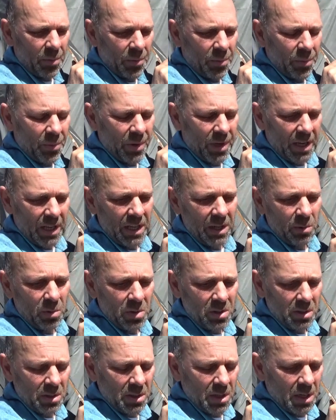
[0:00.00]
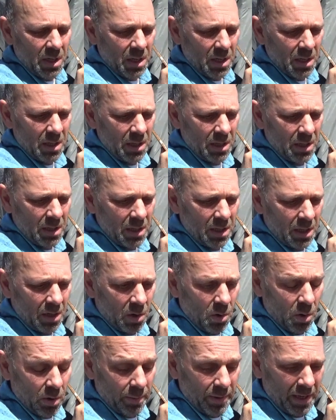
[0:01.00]
when he was in
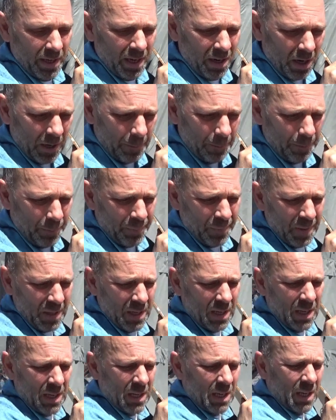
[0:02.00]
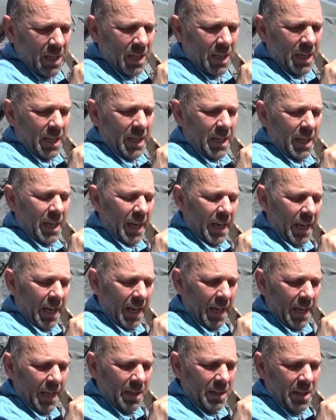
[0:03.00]
Corte Madera.
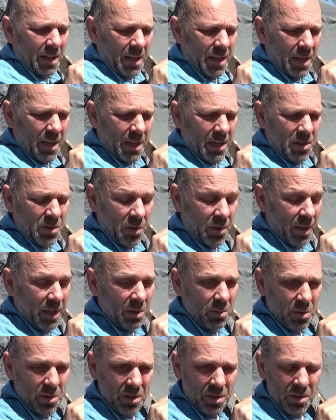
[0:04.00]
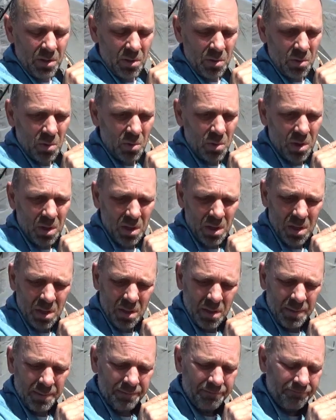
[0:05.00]
And so he would do,
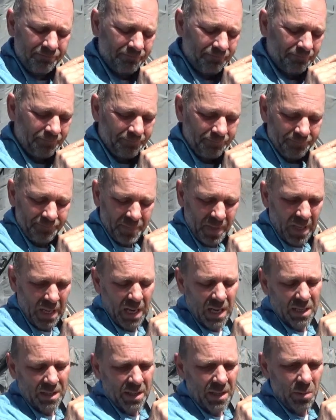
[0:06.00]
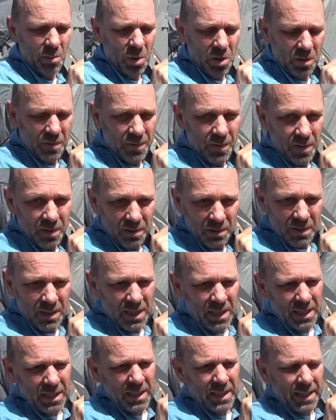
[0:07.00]
gosh, he worked for
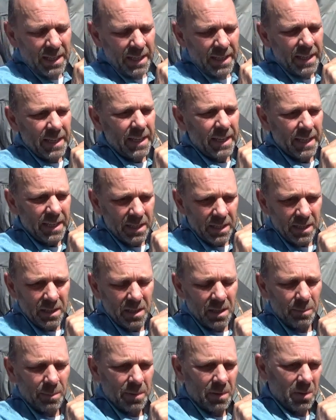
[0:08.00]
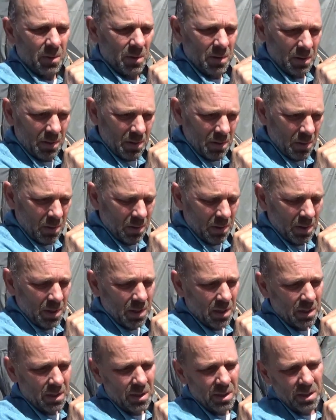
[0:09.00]
Handicap,
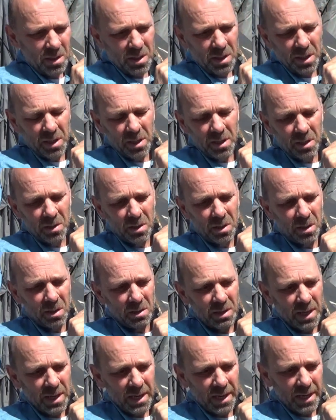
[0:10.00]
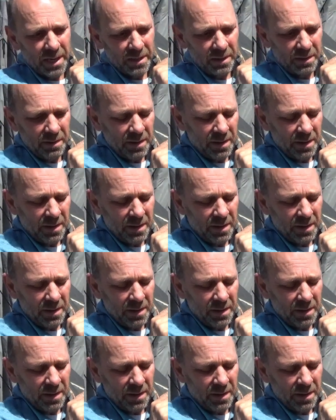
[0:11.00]
Coca-Cola. He had